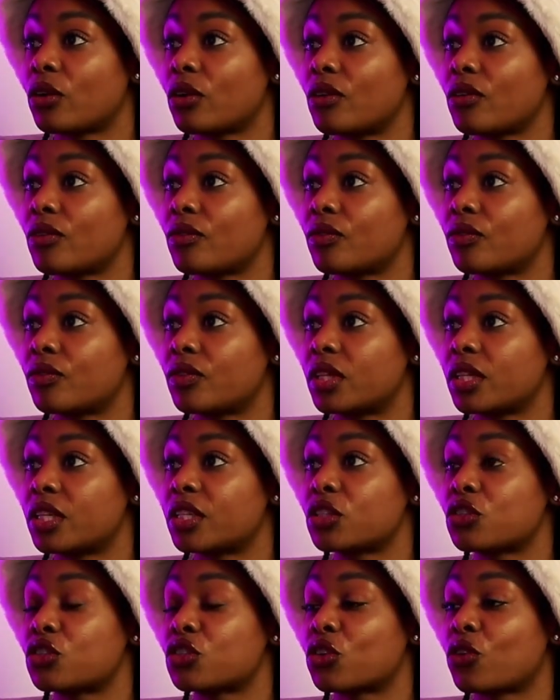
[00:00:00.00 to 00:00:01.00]
a lot of the
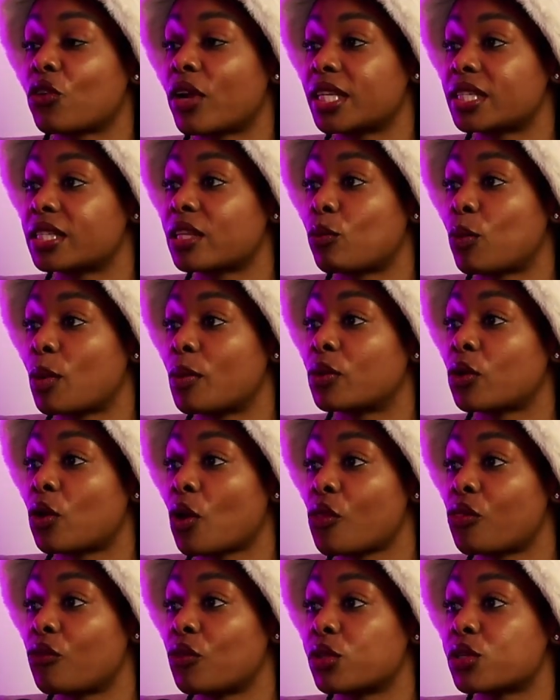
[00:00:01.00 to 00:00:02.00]
disgrace that women
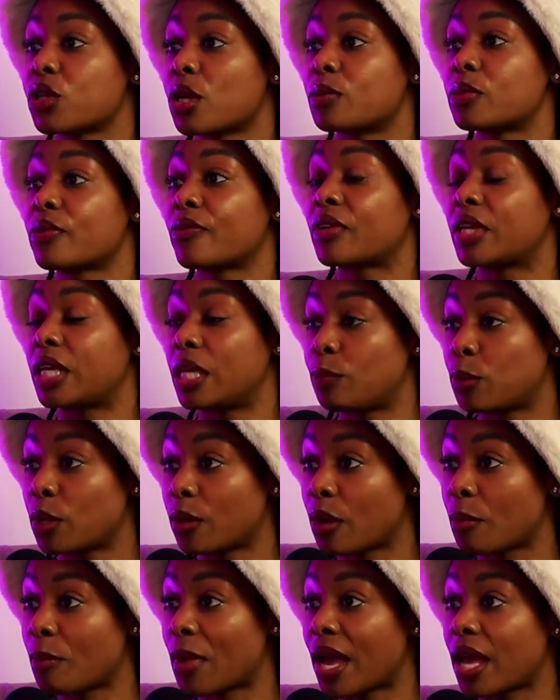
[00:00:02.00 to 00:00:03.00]
go through in terms of
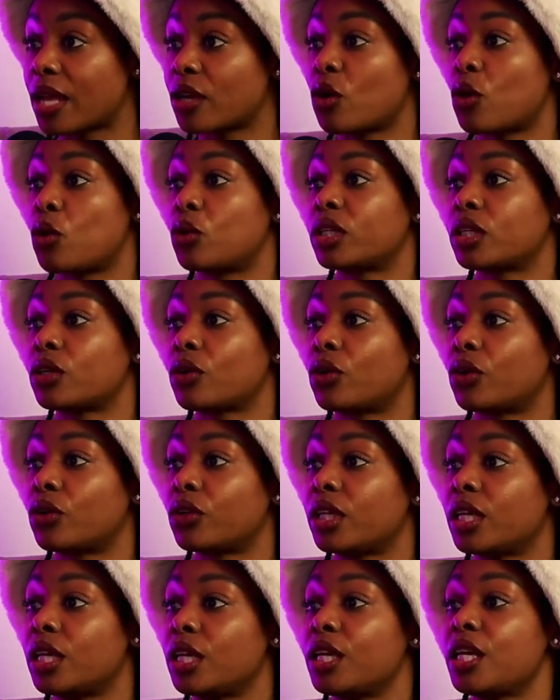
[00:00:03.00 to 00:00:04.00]
keeping a man, holding
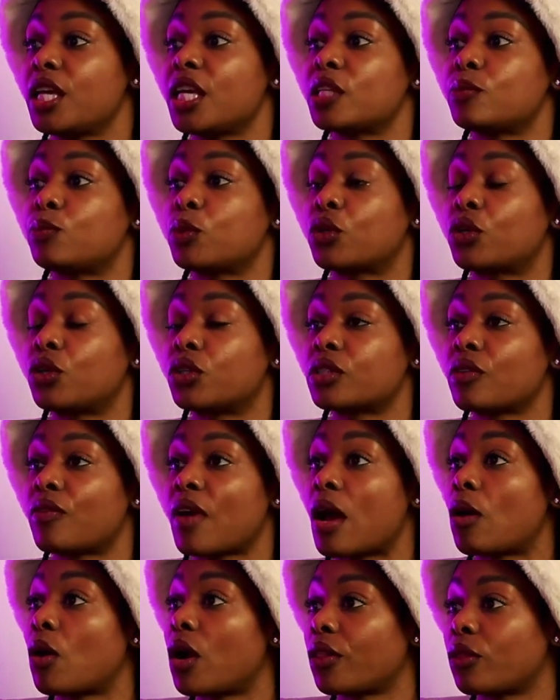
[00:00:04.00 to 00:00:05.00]
on, is because of
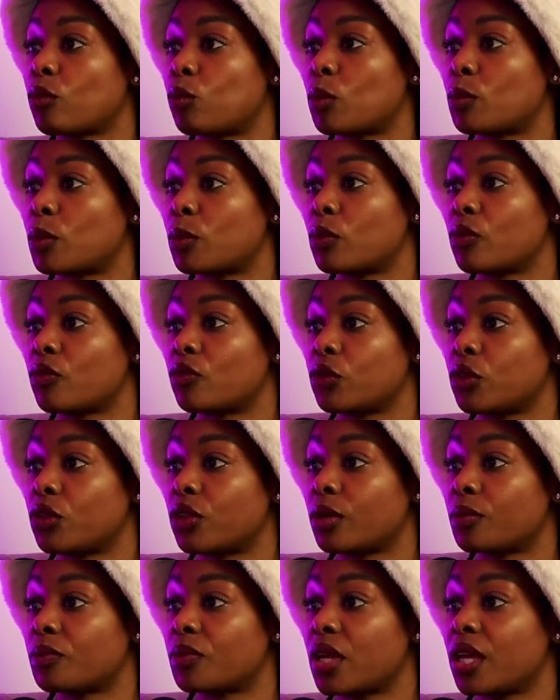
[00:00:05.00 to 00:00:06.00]
how other women will view
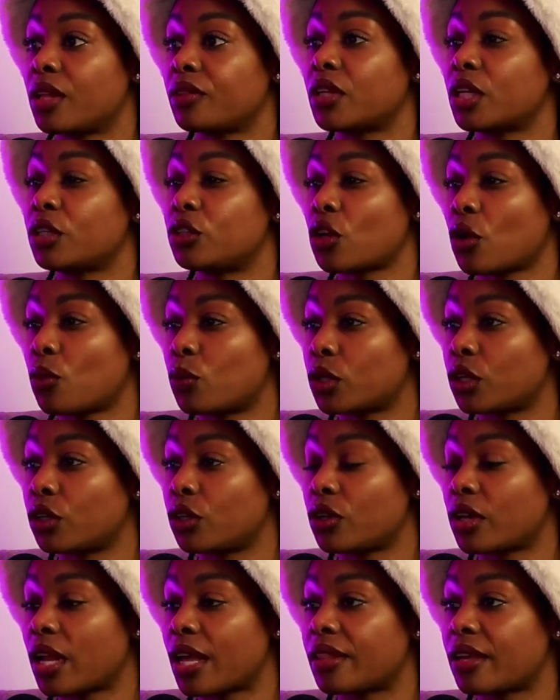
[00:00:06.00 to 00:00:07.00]
them. They don't want to
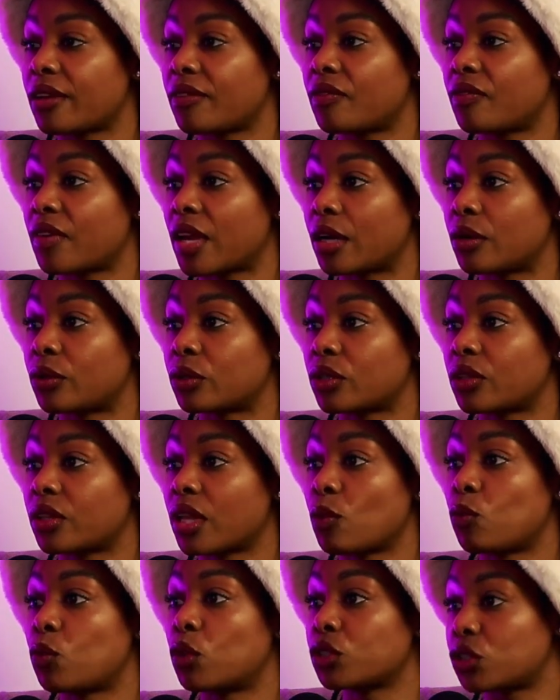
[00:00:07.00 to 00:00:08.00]
look like they failed.
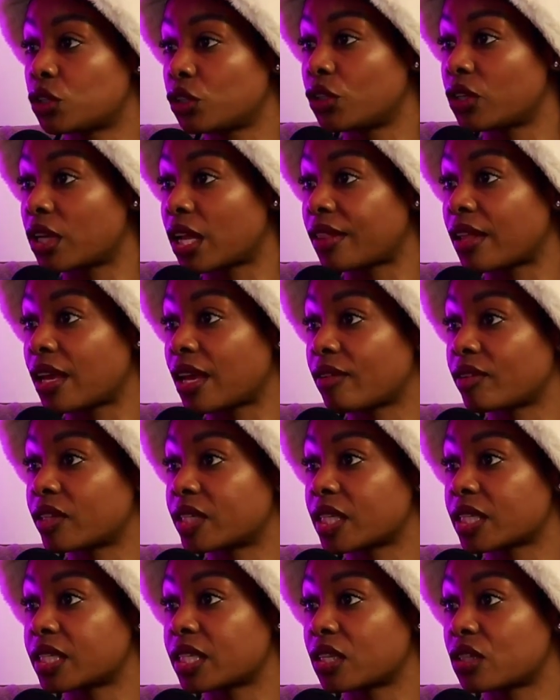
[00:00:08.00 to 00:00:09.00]
They want to look like they have a
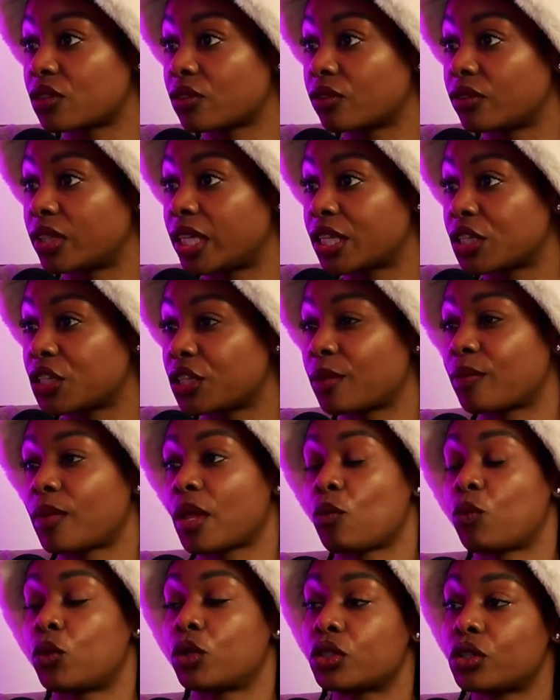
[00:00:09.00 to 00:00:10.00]
successful relationship.
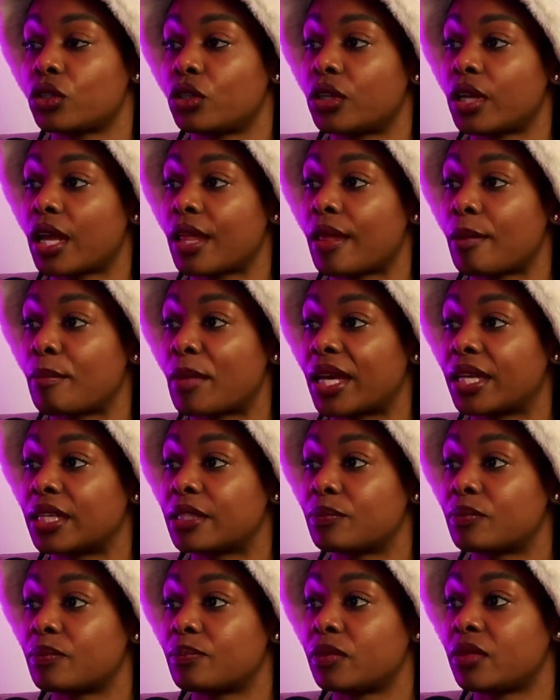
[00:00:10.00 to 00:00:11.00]
They want to look like their man
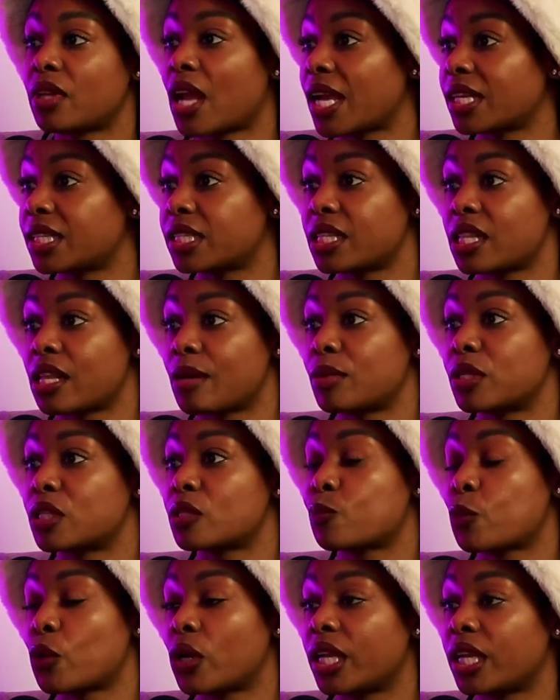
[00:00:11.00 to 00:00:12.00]
is nice to them and
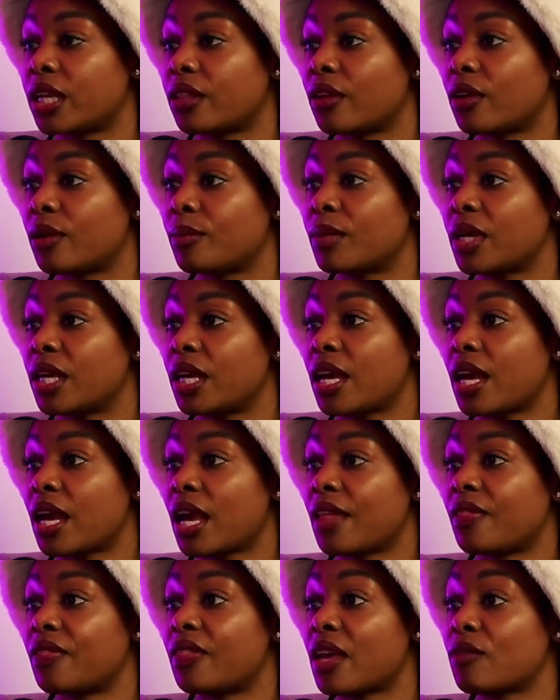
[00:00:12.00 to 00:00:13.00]
spoiling them,
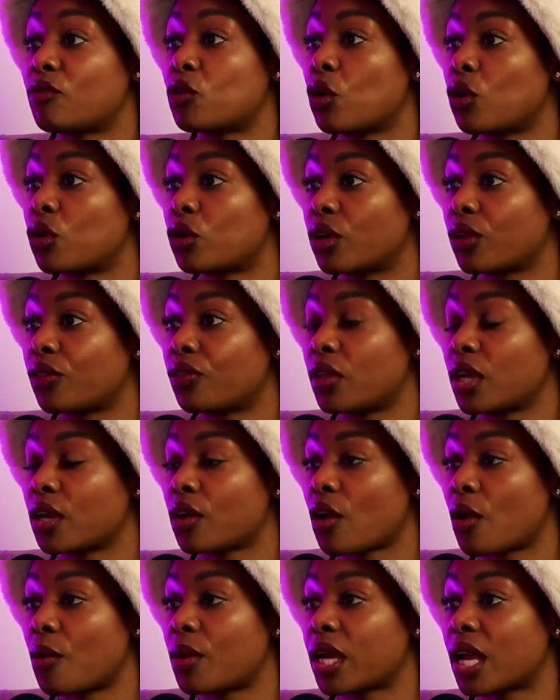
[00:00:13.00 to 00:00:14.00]
and they've got a good thing
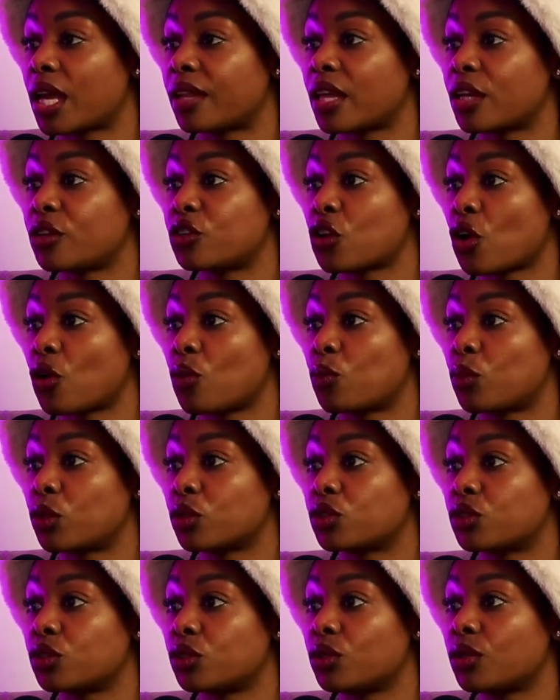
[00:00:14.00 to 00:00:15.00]
going, and they don't
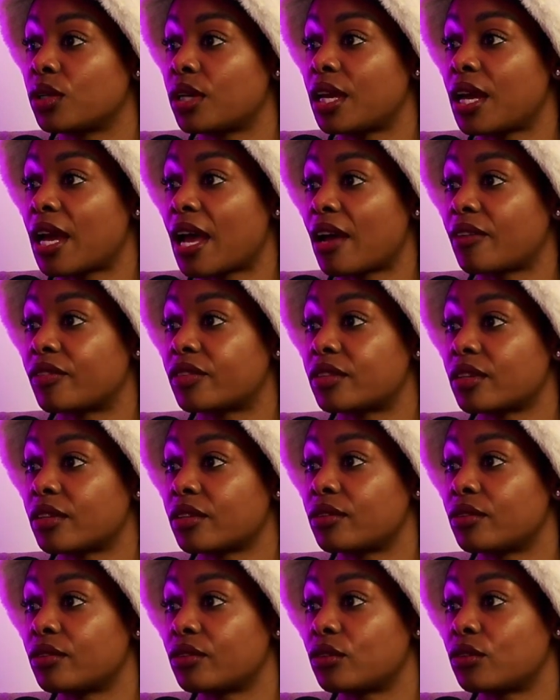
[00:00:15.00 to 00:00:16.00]
want to have
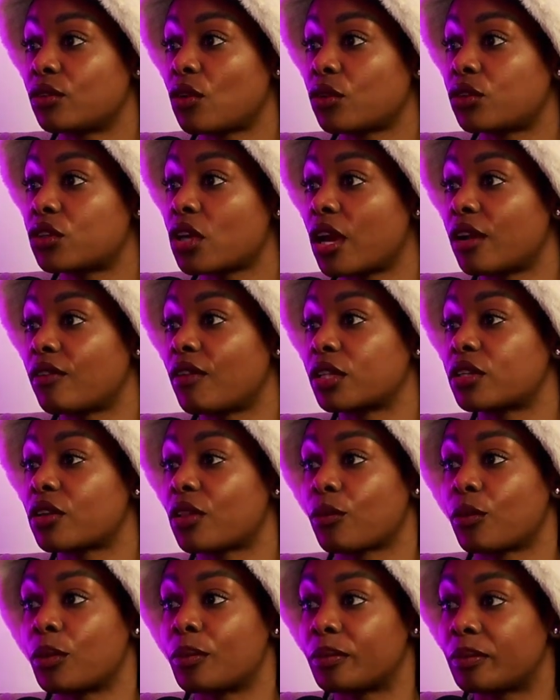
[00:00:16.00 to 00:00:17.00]
to turn around to
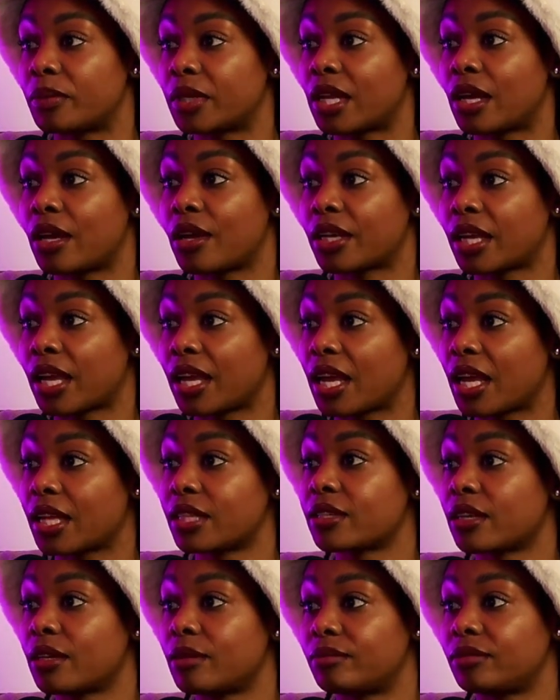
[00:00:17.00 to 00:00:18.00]
other women and be like, okay,
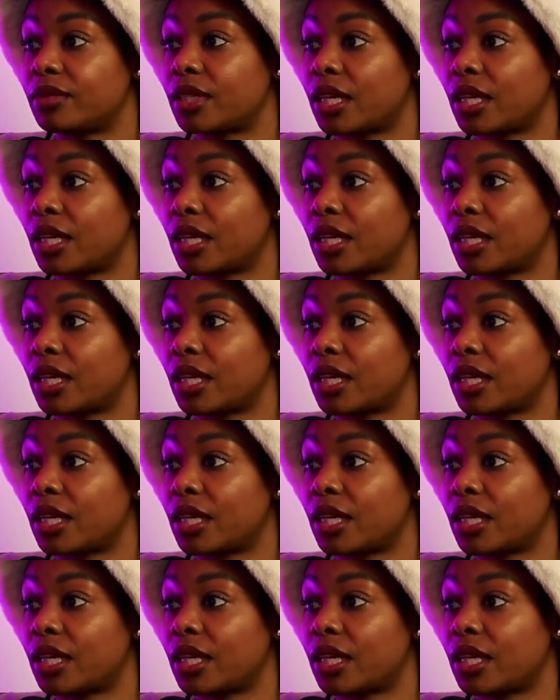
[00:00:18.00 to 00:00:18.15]
hands up,